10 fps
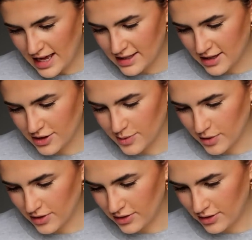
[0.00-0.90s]
That's a good
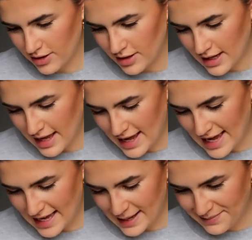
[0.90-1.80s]
one.
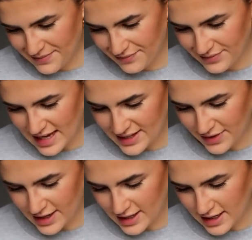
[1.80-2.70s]
Let's
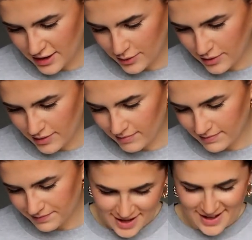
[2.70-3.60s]
find another one.
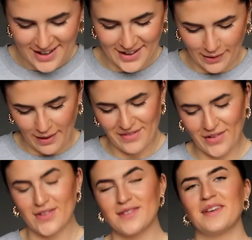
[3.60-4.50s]
Oh, I've
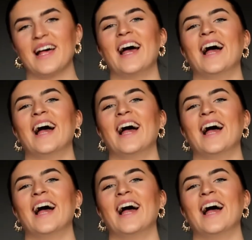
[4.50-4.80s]
got some.